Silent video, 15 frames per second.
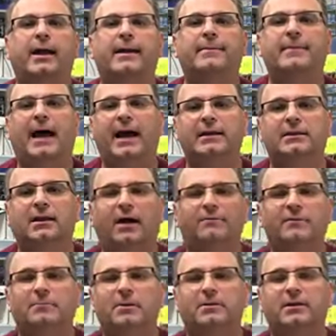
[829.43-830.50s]
I'd love
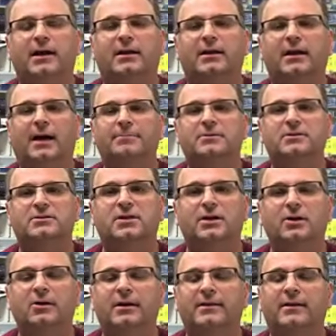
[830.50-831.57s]
to build a helicopter
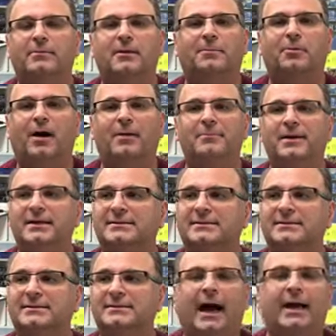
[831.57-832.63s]
too. The problem is,
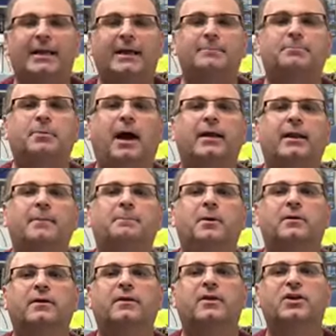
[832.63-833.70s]
I like
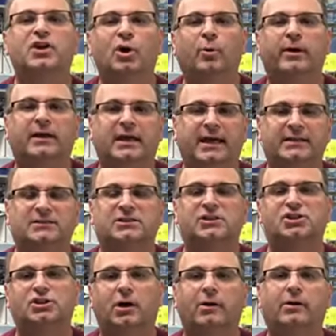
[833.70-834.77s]
building the newer kits to
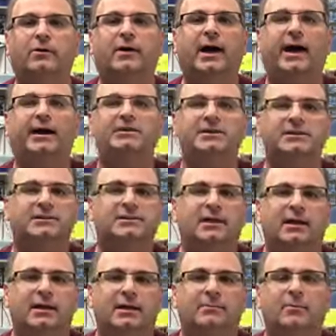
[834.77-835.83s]
show you guys, because
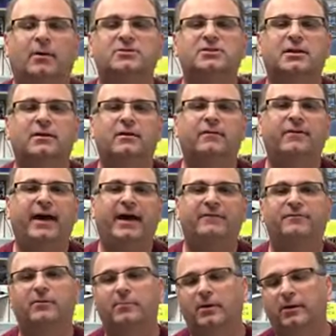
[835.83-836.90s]
most of you have had
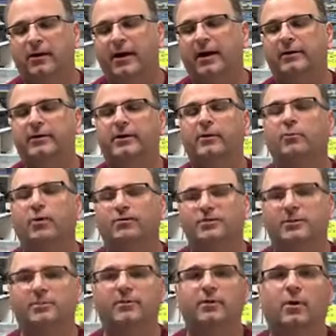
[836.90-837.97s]
familiarity with
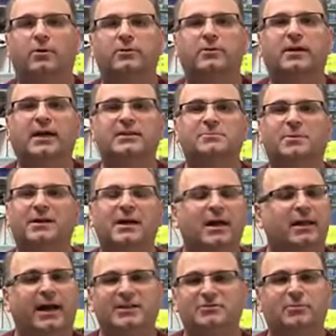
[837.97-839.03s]
some of the older kits, but
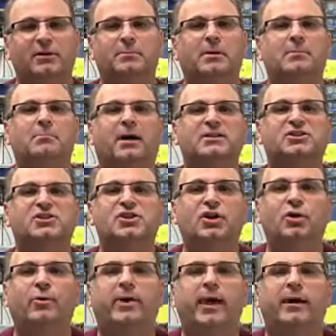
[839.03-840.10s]
there hasn't really been much
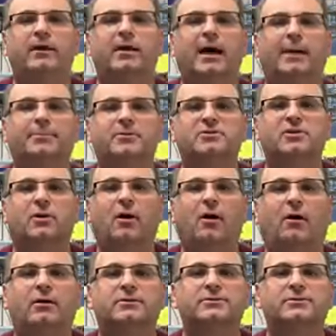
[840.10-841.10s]
new in helicopters at all.